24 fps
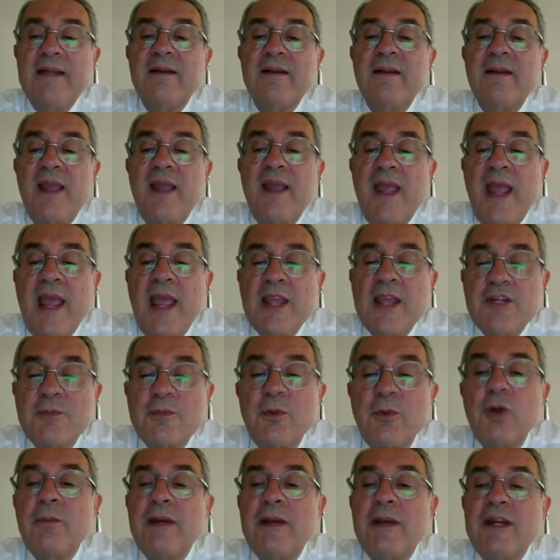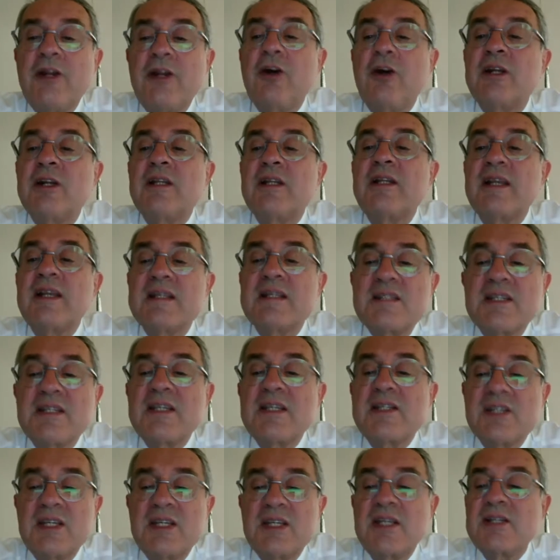And a small
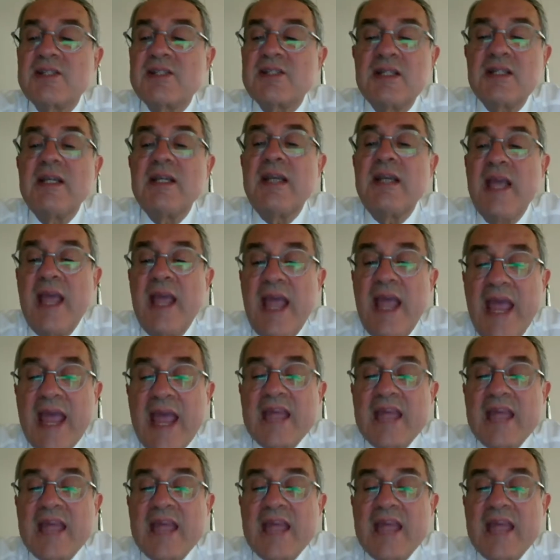minority at 6 years